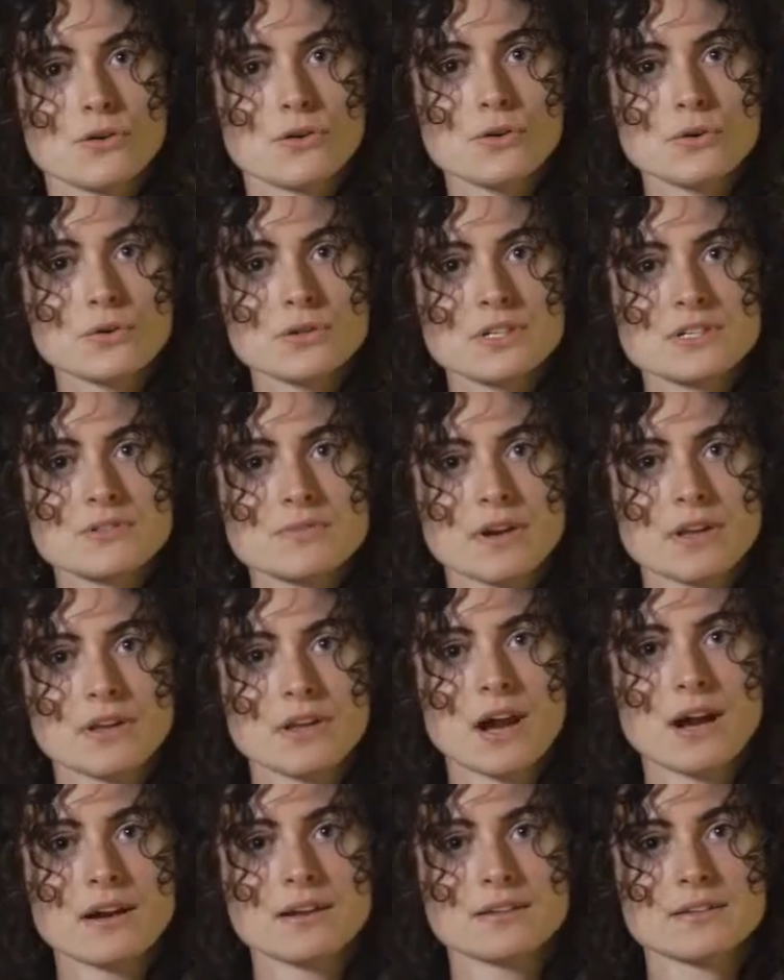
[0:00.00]
all these
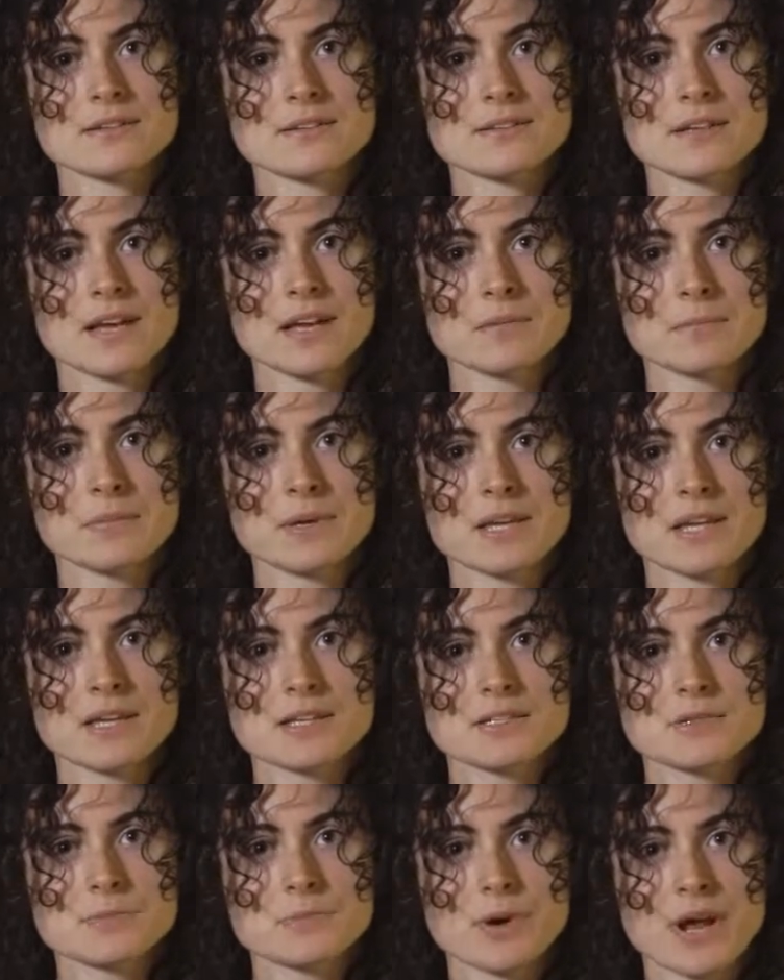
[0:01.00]
regularities can be
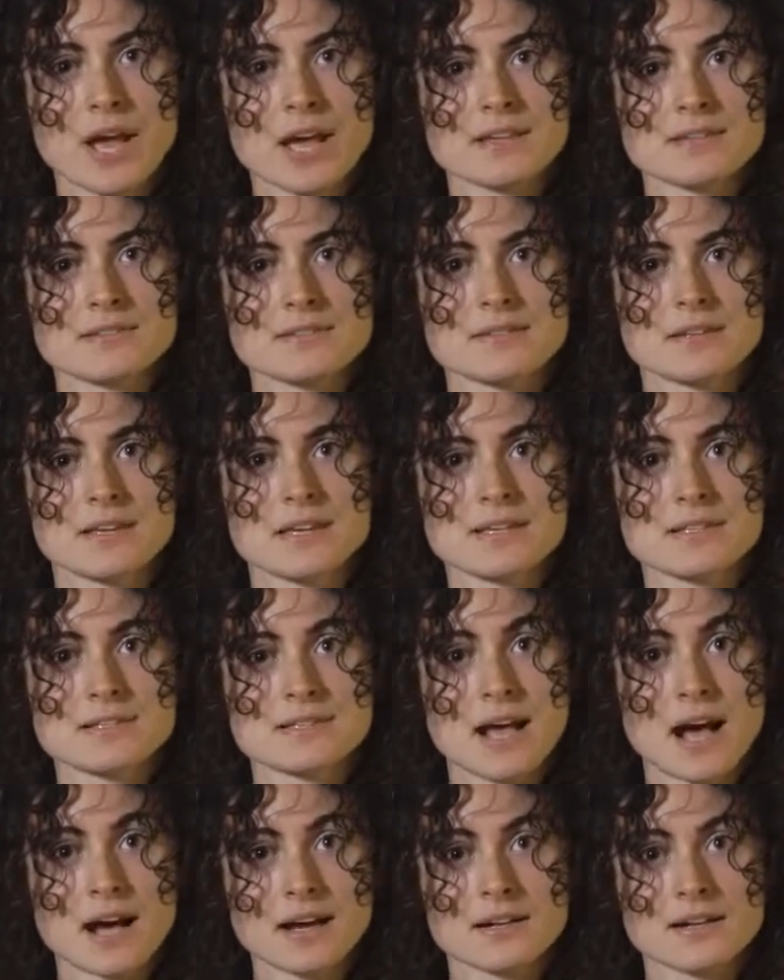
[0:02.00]
expressed
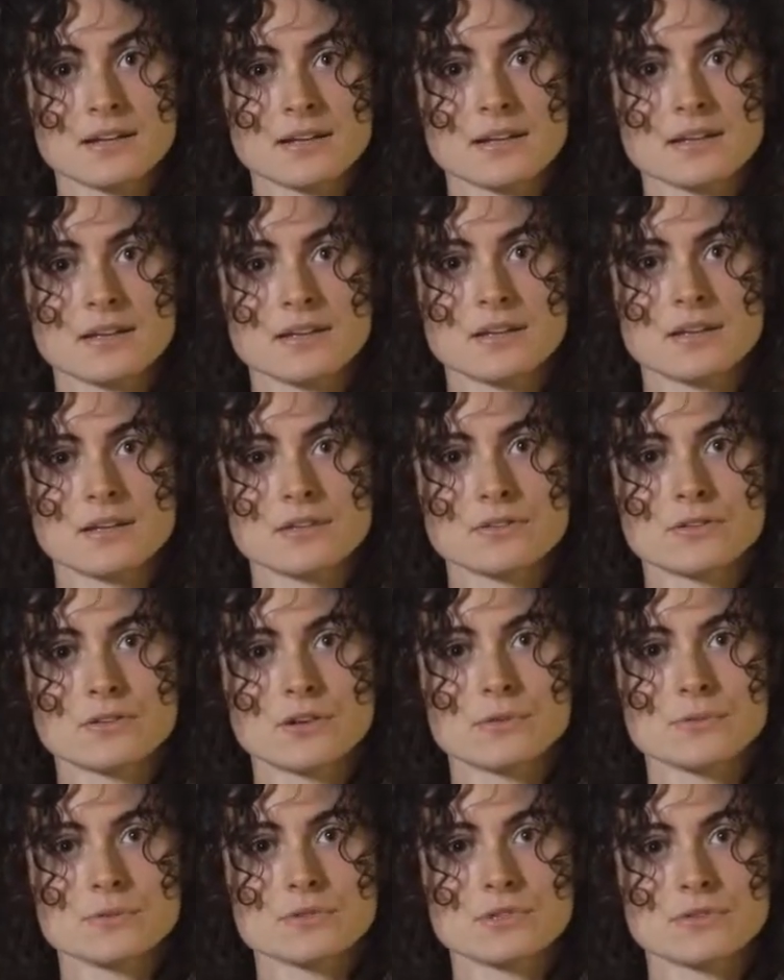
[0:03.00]
exactly in
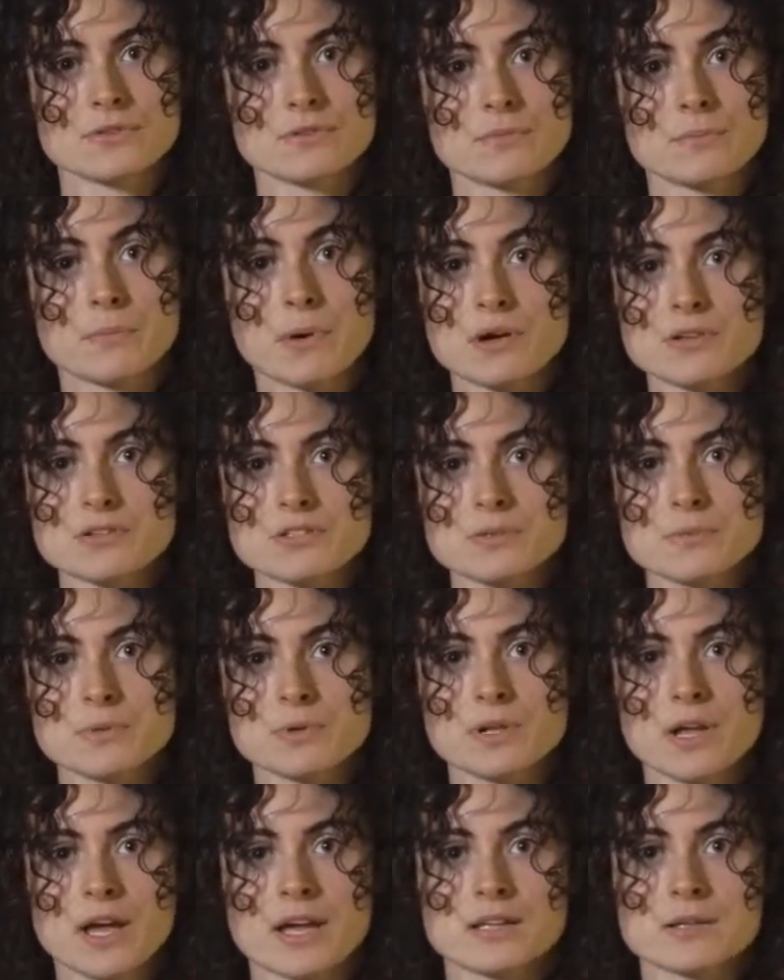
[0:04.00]
terms of
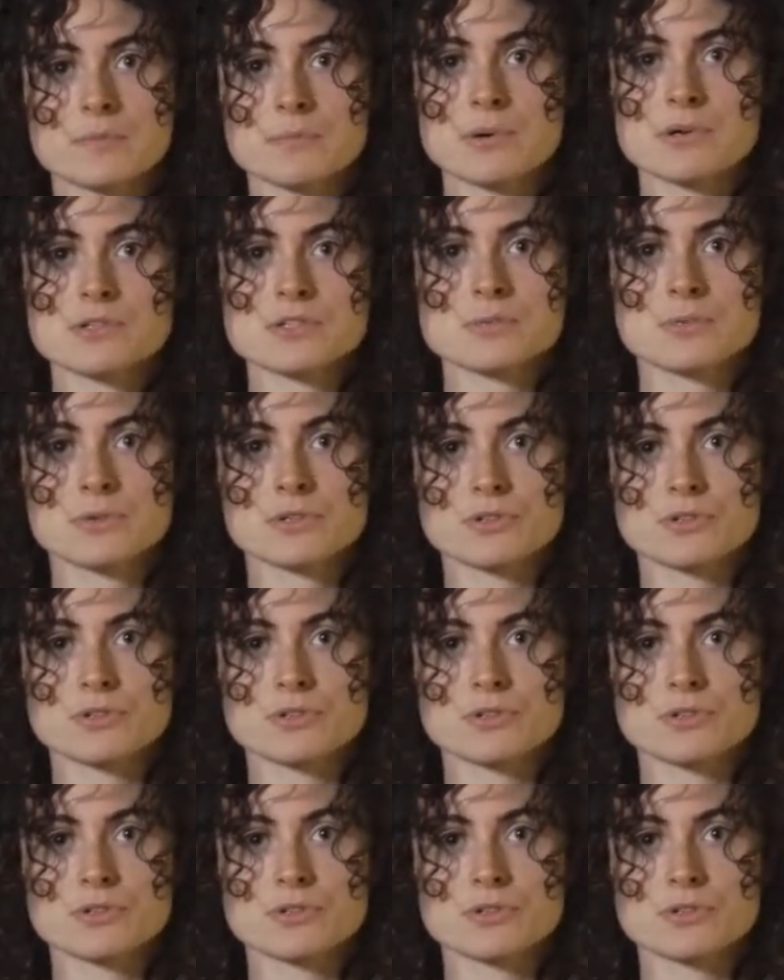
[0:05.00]
possible and impossible